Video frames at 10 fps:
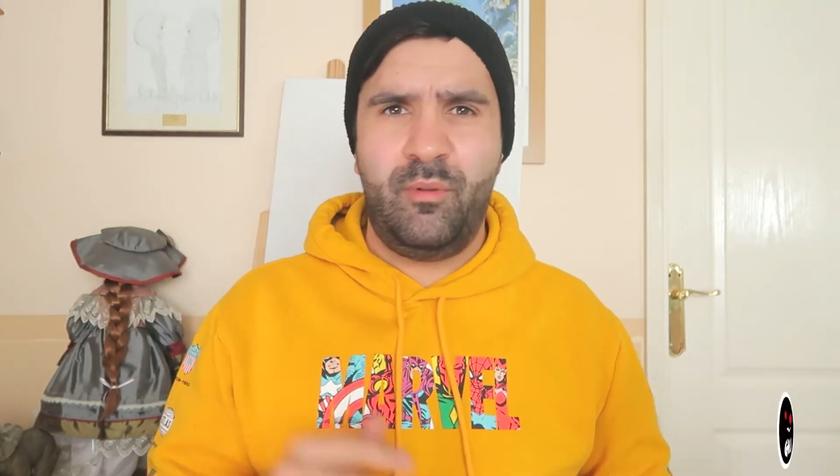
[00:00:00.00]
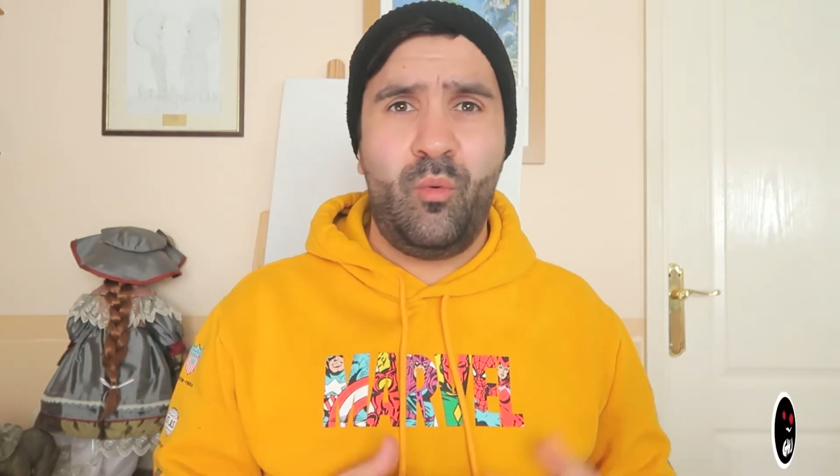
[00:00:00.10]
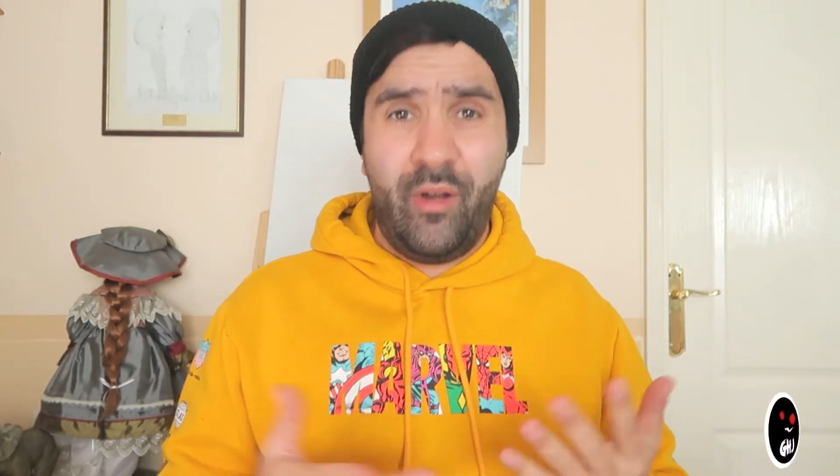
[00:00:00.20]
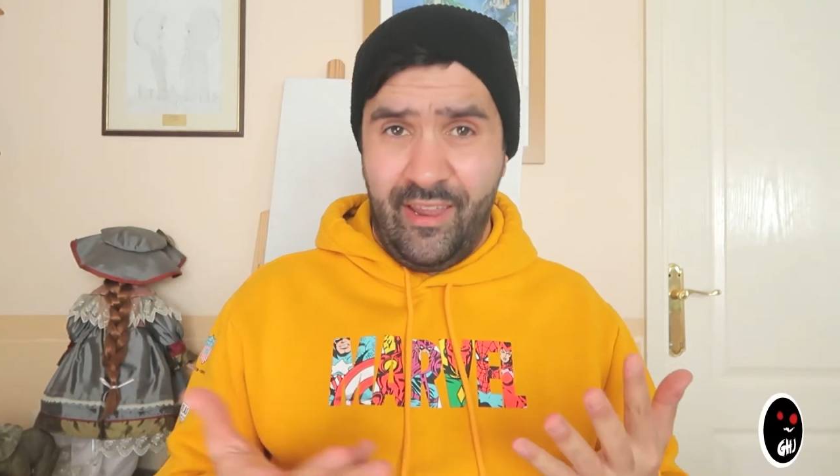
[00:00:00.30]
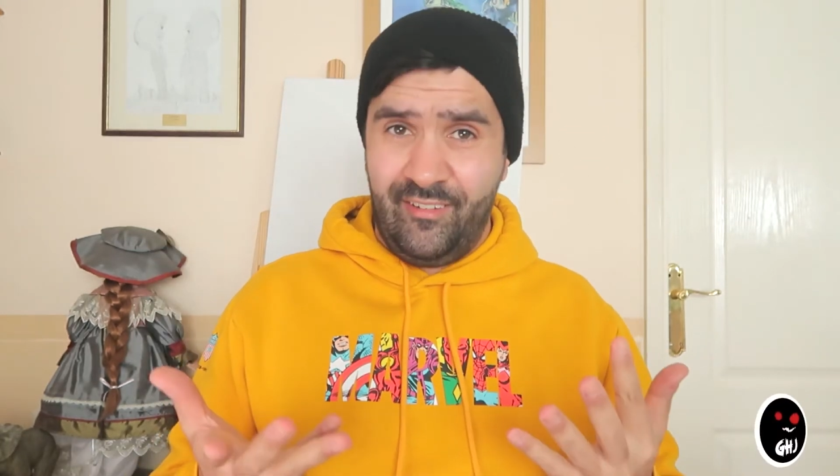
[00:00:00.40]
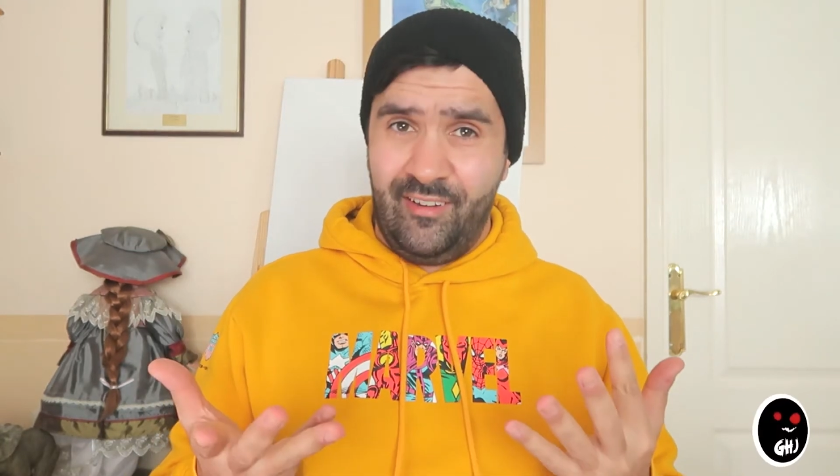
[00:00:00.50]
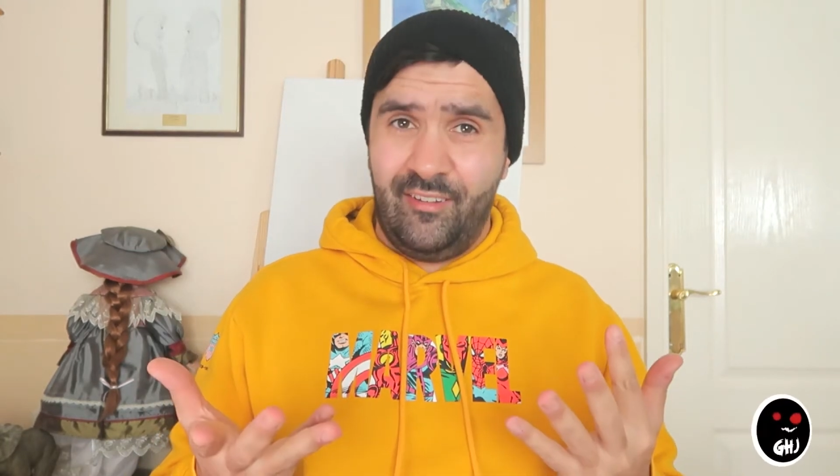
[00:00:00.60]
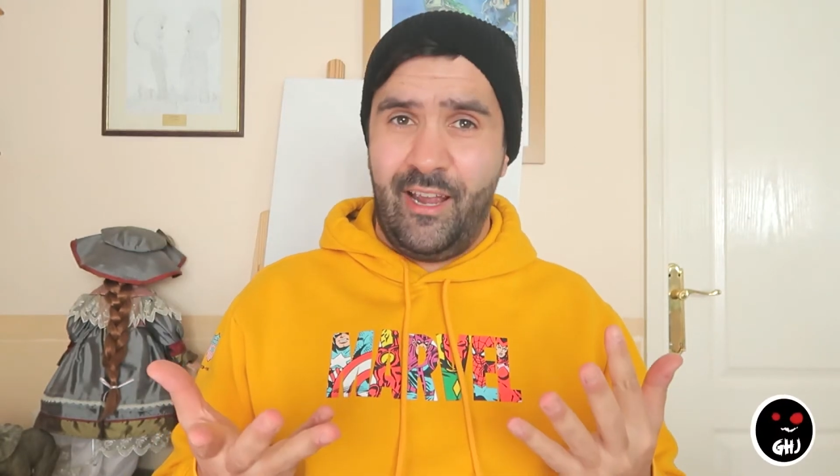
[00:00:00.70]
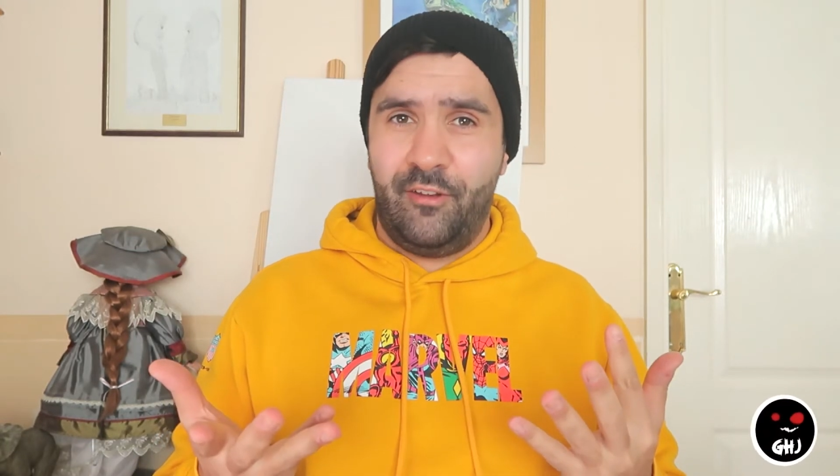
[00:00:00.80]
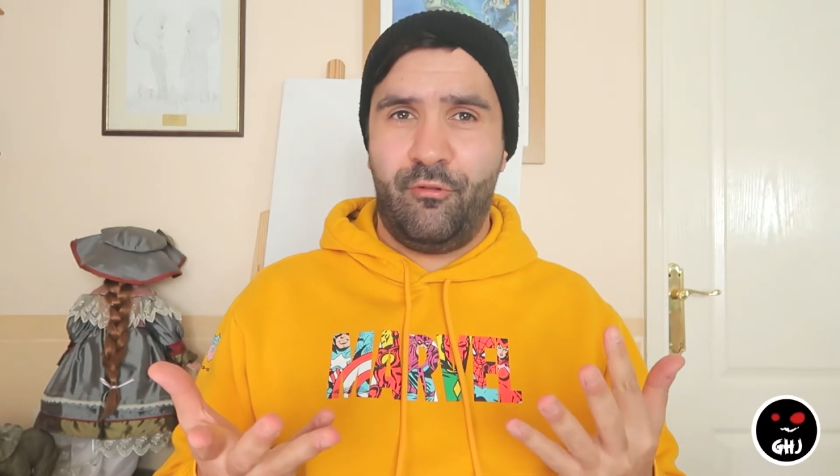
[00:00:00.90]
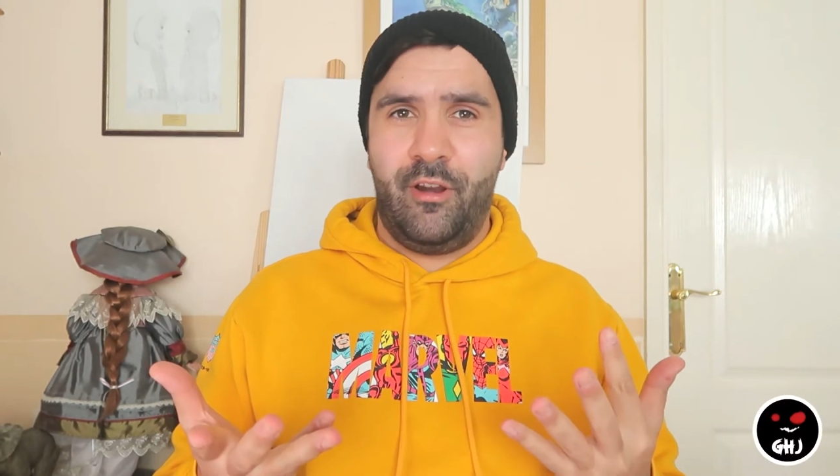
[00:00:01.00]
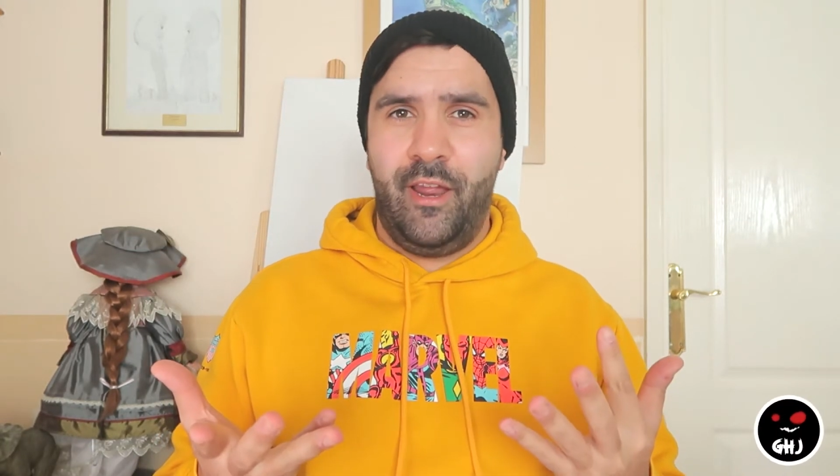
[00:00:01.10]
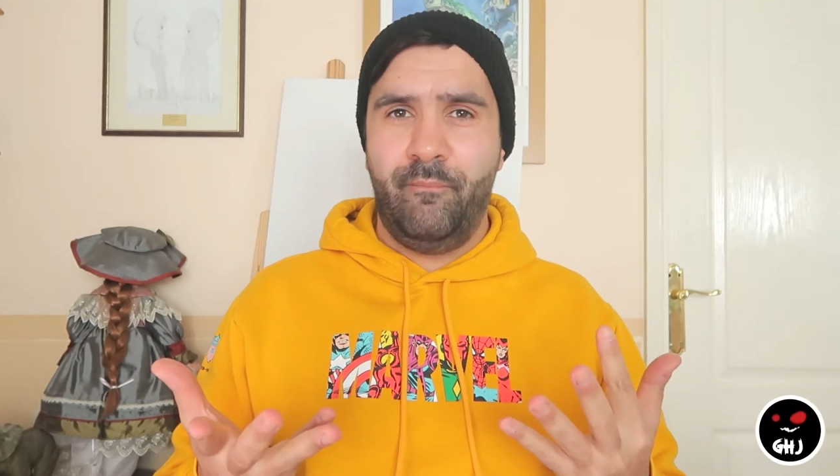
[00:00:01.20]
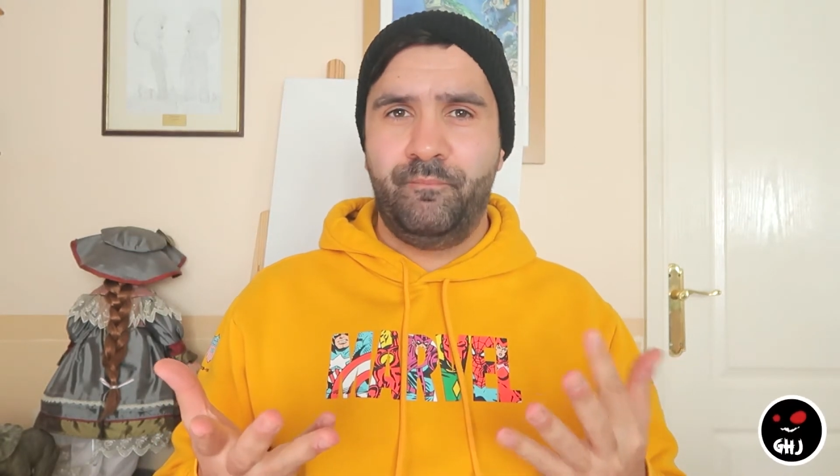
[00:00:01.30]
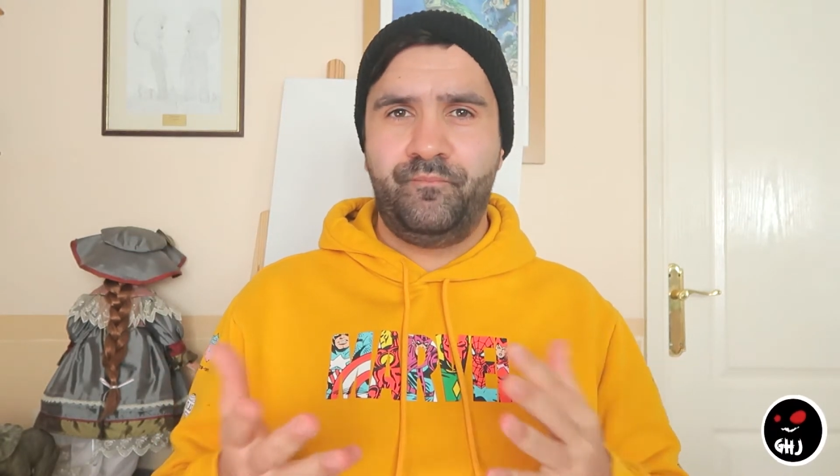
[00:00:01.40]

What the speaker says: but what is these days, really?